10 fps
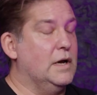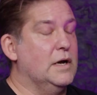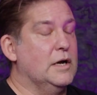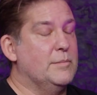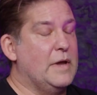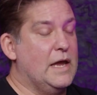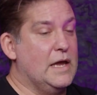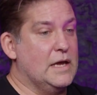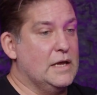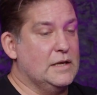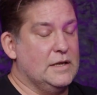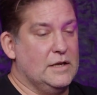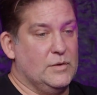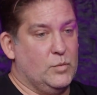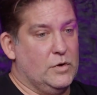Um, and
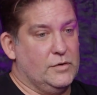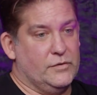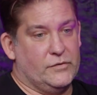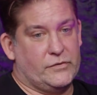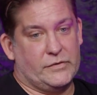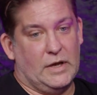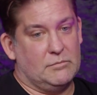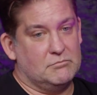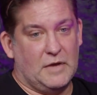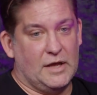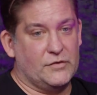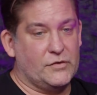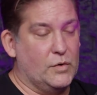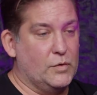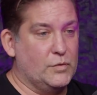it was yeah, and
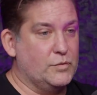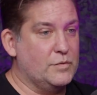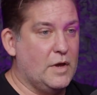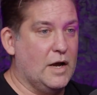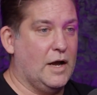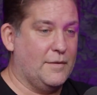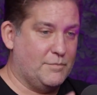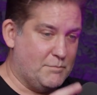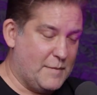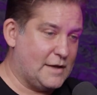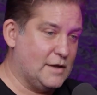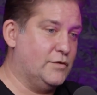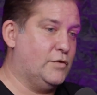so uh, Minkin